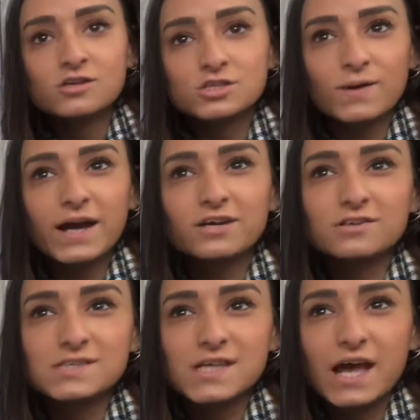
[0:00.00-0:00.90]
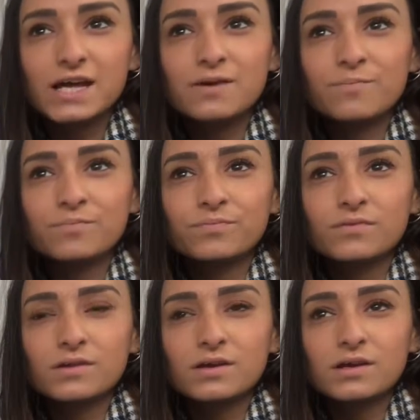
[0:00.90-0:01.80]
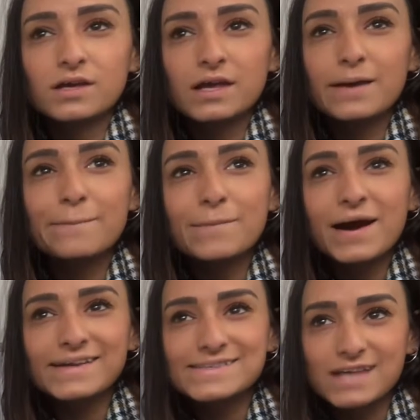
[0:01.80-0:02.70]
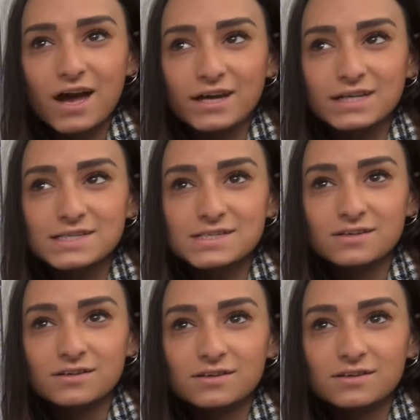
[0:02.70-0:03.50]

So I could say, in my sight,